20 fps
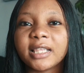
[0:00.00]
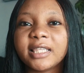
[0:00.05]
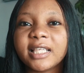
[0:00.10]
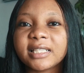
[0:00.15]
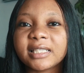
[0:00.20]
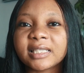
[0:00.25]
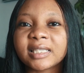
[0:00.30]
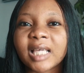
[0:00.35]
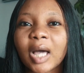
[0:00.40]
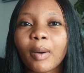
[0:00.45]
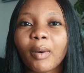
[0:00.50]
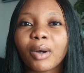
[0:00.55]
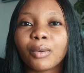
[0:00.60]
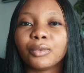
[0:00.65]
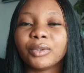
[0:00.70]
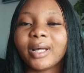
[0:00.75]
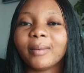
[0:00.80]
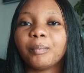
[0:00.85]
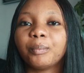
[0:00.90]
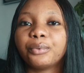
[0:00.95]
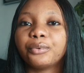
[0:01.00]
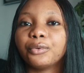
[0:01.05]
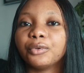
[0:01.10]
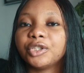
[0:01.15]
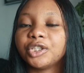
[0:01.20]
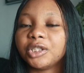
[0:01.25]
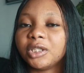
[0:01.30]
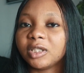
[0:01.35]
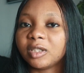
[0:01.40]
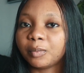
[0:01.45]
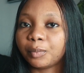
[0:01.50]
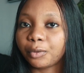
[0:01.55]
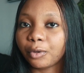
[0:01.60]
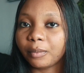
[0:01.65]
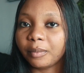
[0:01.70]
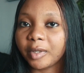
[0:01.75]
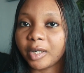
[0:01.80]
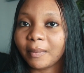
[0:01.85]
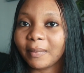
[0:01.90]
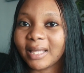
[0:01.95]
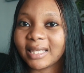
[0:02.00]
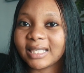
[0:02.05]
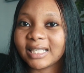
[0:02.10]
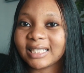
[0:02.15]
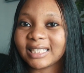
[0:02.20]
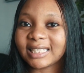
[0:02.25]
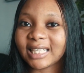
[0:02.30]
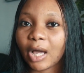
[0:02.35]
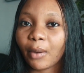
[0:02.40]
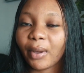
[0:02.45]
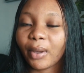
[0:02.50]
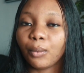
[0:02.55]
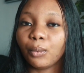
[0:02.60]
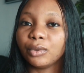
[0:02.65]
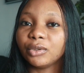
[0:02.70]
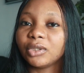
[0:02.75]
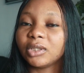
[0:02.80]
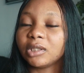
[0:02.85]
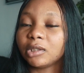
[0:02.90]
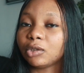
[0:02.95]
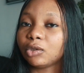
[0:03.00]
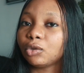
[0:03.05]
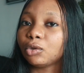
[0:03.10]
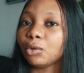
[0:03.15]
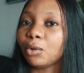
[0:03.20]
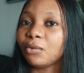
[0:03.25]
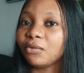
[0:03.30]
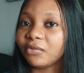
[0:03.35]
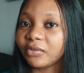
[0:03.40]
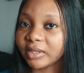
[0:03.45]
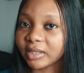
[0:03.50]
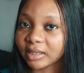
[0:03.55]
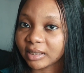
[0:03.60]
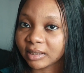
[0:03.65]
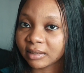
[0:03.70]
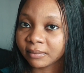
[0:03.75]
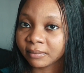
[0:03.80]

this is how I would approach this problem, and this is how I want to solve it.